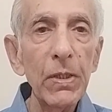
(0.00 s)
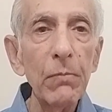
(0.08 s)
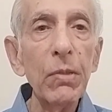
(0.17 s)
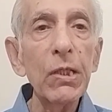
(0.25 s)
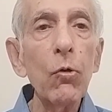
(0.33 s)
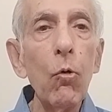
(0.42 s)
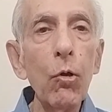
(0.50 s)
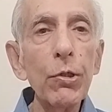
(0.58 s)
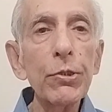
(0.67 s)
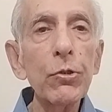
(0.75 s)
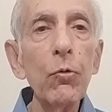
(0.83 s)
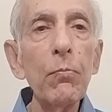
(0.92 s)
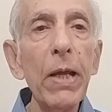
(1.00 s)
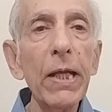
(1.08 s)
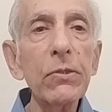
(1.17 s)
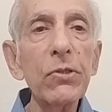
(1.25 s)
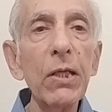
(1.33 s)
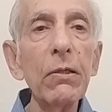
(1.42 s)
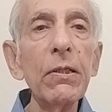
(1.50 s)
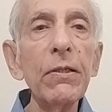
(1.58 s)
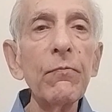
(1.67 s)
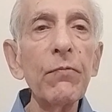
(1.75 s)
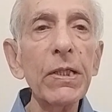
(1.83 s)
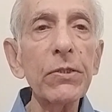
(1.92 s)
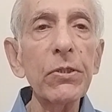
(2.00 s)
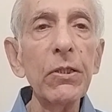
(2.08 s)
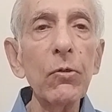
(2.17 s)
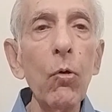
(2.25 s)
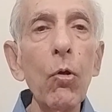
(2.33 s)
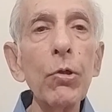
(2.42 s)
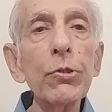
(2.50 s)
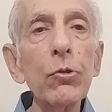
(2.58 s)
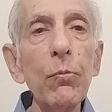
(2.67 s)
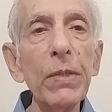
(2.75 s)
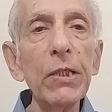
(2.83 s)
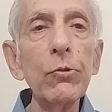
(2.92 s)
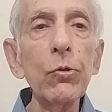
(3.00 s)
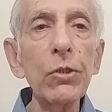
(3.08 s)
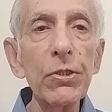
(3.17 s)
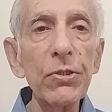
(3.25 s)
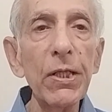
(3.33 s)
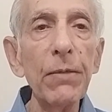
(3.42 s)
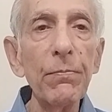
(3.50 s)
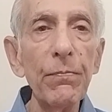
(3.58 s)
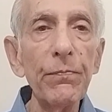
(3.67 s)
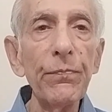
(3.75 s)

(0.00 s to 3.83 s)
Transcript: but also bacterial infection also may do the same.